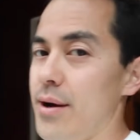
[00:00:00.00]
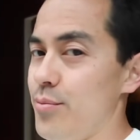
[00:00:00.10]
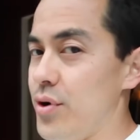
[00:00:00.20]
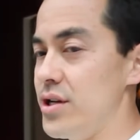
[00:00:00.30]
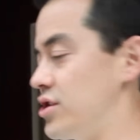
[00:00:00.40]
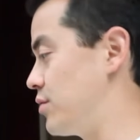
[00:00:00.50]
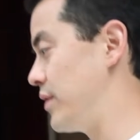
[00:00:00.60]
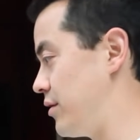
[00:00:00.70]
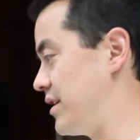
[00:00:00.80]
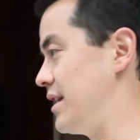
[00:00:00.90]
but I'm pretty sure
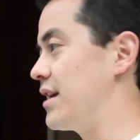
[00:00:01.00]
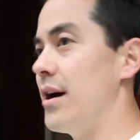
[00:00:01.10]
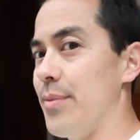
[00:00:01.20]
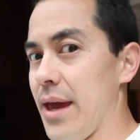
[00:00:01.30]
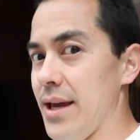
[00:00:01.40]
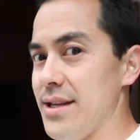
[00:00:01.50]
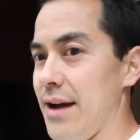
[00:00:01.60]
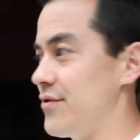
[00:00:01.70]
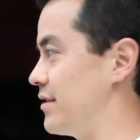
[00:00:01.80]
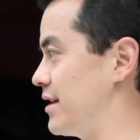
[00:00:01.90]
we don't need cupcakes
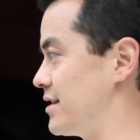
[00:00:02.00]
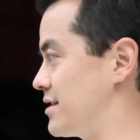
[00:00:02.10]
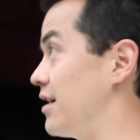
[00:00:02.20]
after this,